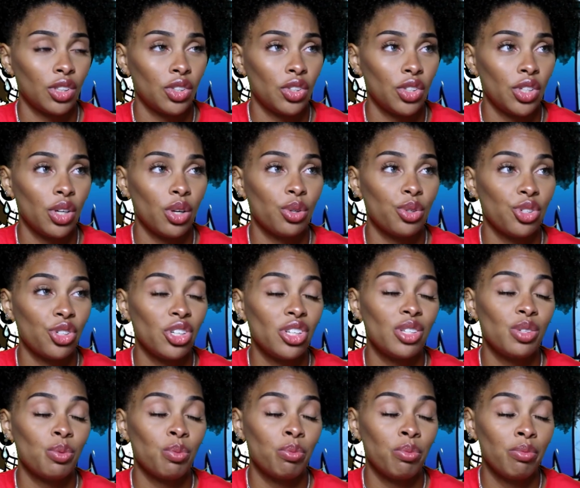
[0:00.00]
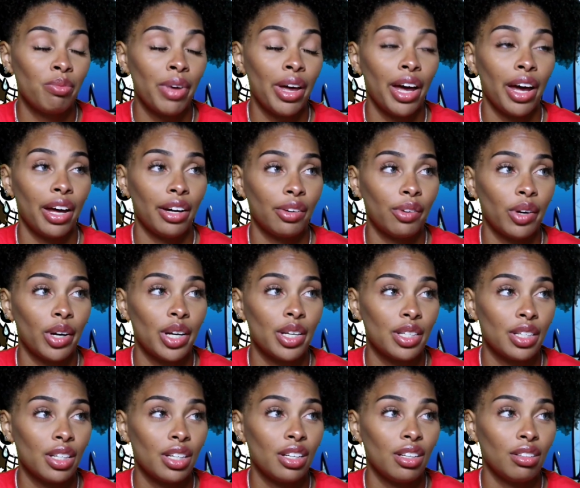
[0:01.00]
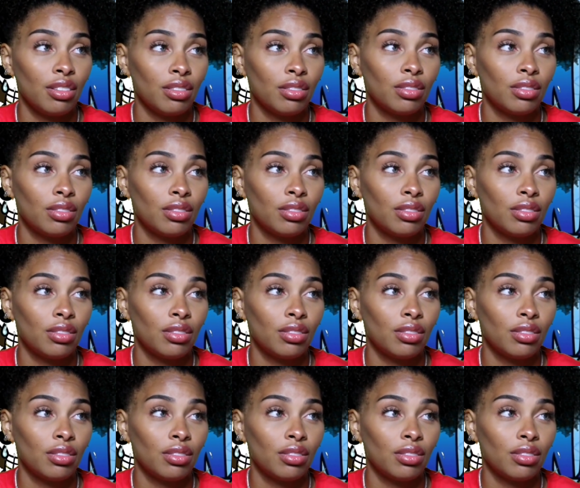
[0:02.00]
Yo, she's mad crazy.